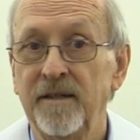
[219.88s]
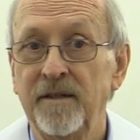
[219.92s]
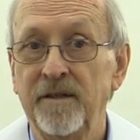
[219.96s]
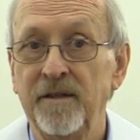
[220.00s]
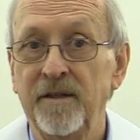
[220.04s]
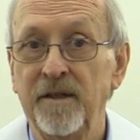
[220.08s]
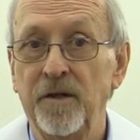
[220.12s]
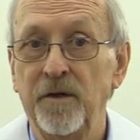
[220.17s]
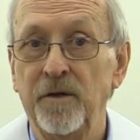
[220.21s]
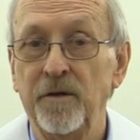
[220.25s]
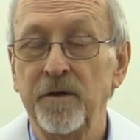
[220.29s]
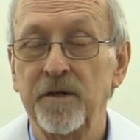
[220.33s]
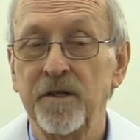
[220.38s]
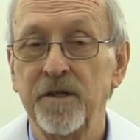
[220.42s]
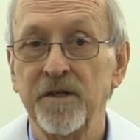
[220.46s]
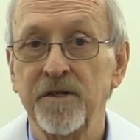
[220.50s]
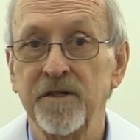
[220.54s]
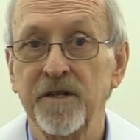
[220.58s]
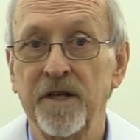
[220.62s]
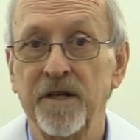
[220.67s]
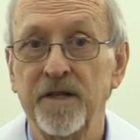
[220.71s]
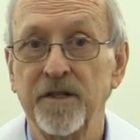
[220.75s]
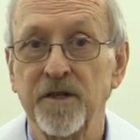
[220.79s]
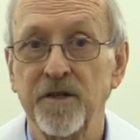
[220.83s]
Here you can
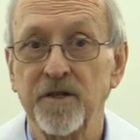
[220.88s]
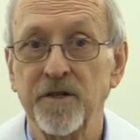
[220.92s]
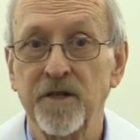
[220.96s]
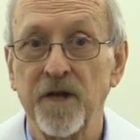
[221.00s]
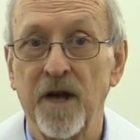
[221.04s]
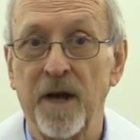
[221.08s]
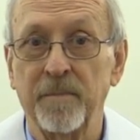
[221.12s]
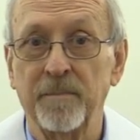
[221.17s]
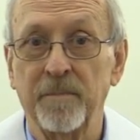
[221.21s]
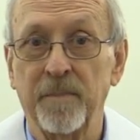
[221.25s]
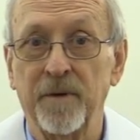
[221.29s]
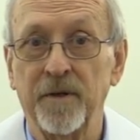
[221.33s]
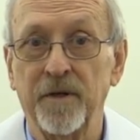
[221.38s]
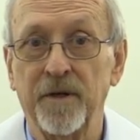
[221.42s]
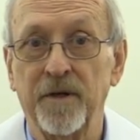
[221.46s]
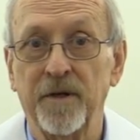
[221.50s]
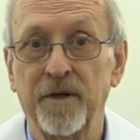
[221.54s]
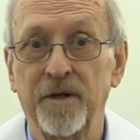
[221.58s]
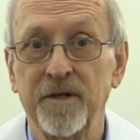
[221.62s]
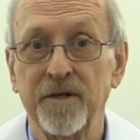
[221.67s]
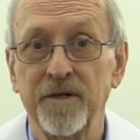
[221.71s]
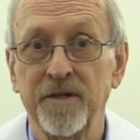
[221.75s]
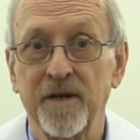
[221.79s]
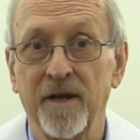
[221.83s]
see the
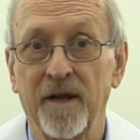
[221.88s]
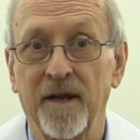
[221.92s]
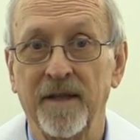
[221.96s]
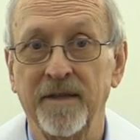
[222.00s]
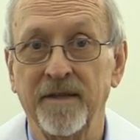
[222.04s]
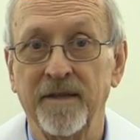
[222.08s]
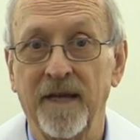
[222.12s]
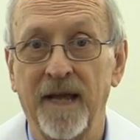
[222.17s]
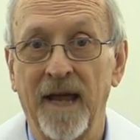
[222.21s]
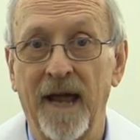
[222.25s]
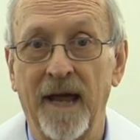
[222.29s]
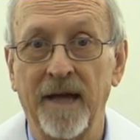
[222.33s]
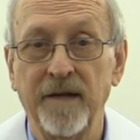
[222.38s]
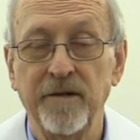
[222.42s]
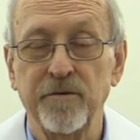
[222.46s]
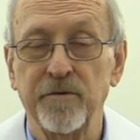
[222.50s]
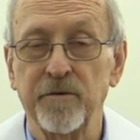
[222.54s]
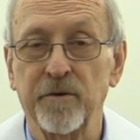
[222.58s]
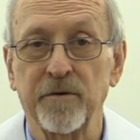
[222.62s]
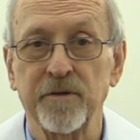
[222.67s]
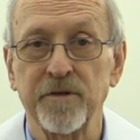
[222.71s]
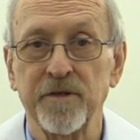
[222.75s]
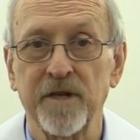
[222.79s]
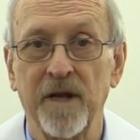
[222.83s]
shepherds and the
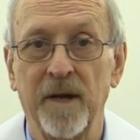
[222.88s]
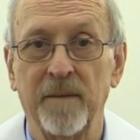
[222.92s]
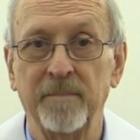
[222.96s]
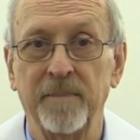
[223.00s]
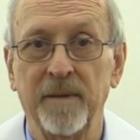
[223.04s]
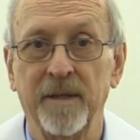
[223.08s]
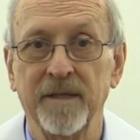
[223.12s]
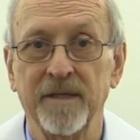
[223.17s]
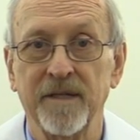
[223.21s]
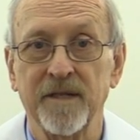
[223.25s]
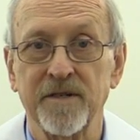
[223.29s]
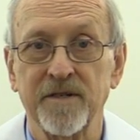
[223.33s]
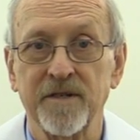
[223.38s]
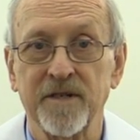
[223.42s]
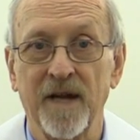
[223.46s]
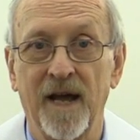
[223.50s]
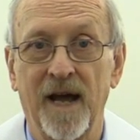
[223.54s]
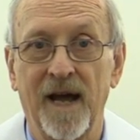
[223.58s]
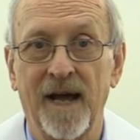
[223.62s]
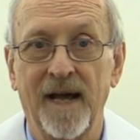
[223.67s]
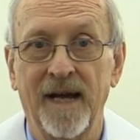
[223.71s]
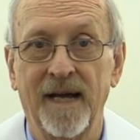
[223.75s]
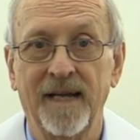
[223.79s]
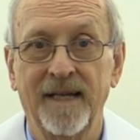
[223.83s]
angels up in the
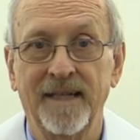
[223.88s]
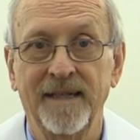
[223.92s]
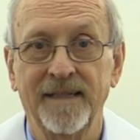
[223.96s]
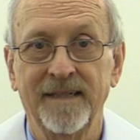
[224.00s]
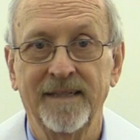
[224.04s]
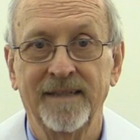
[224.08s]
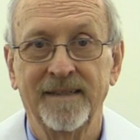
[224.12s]
sky.